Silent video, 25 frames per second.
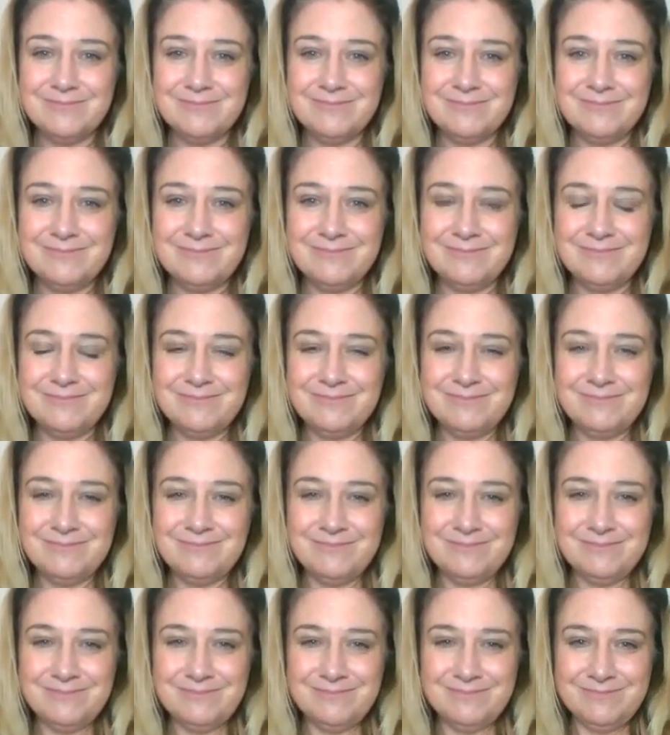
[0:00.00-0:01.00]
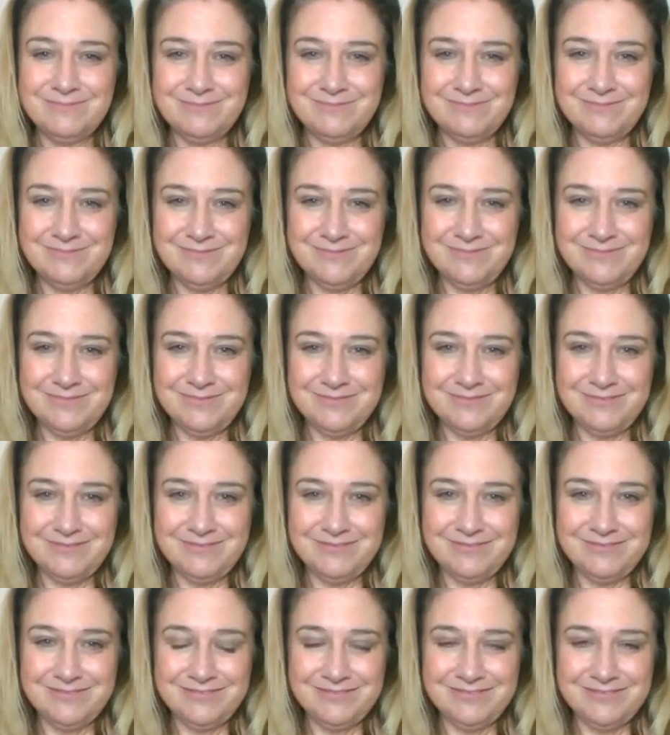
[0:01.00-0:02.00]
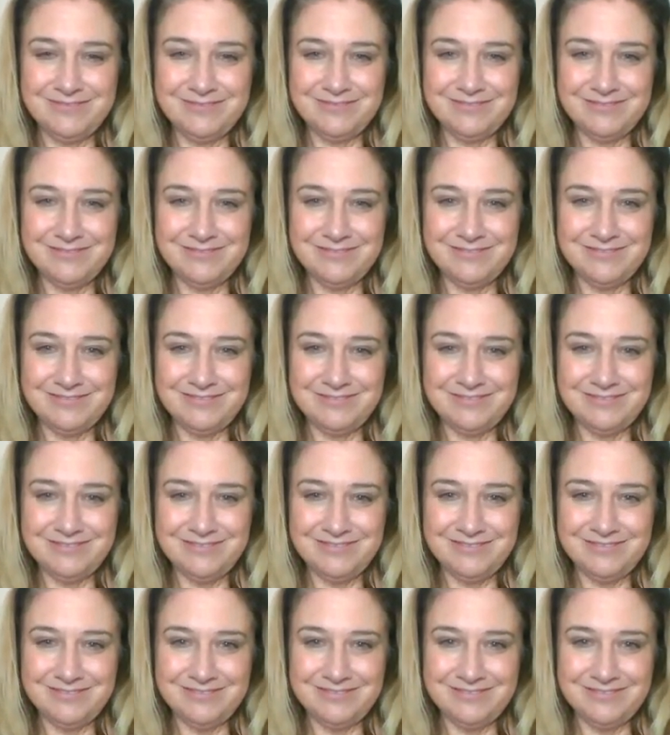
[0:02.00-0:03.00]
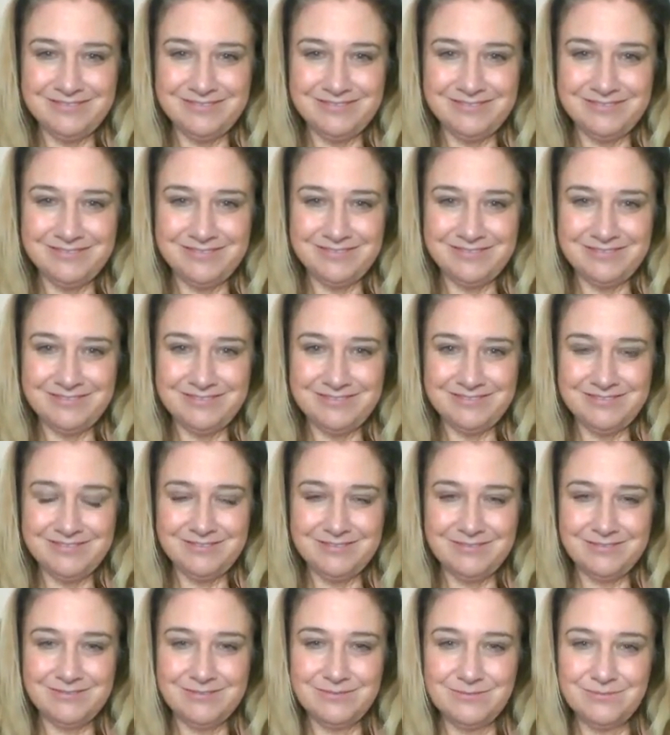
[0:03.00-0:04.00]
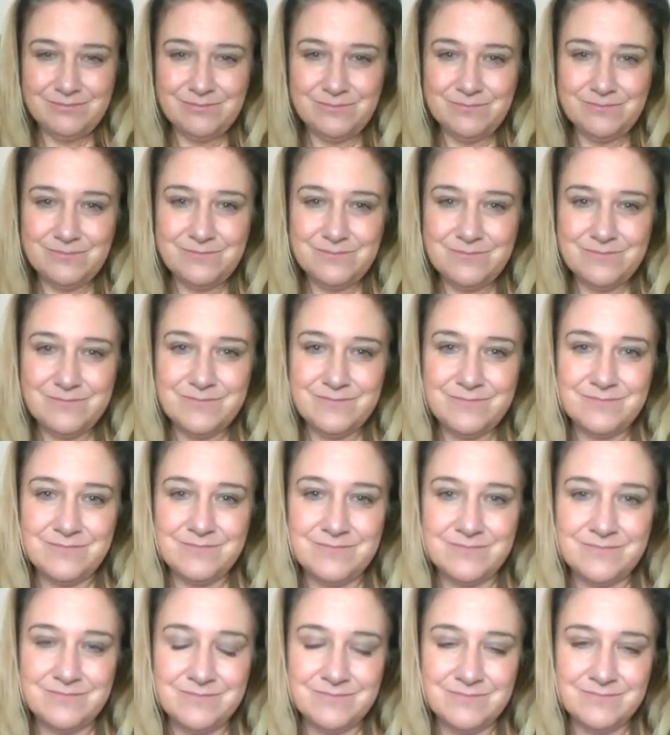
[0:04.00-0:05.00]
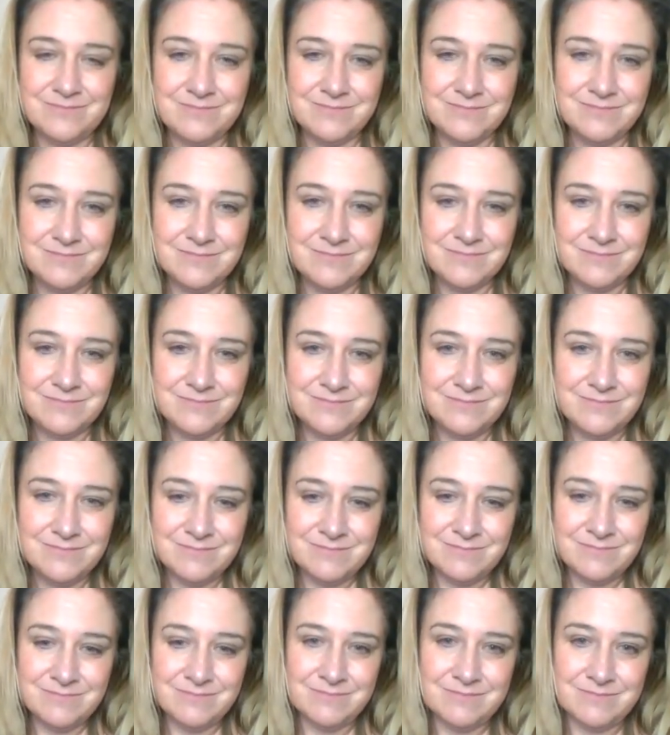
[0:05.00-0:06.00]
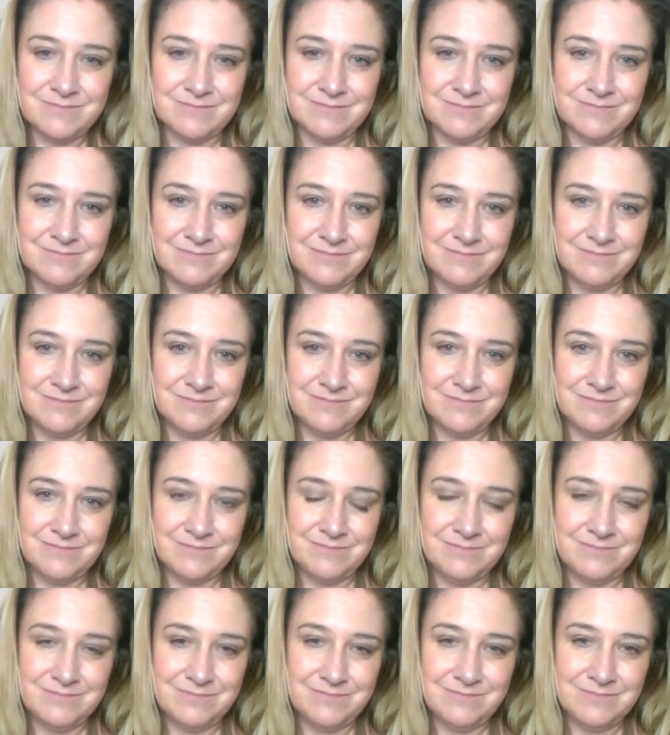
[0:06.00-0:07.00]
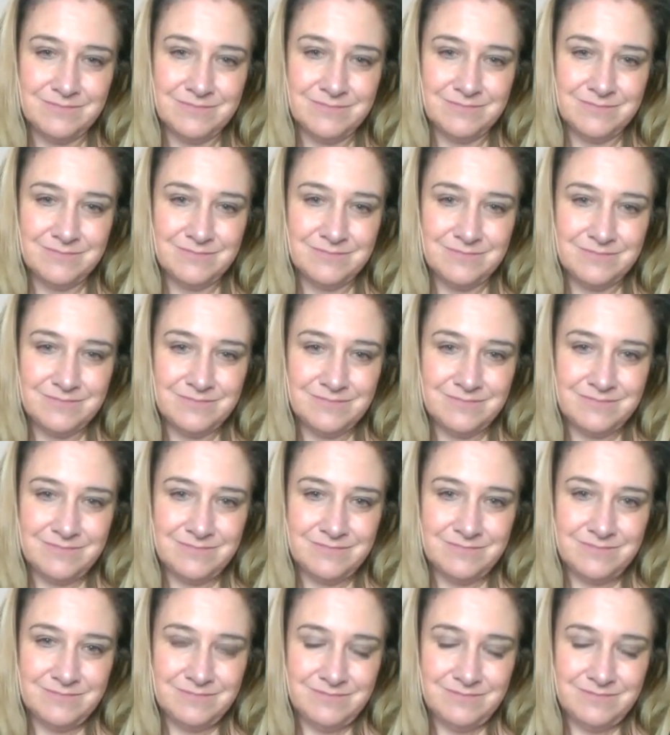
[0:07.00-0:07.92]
(not speaking)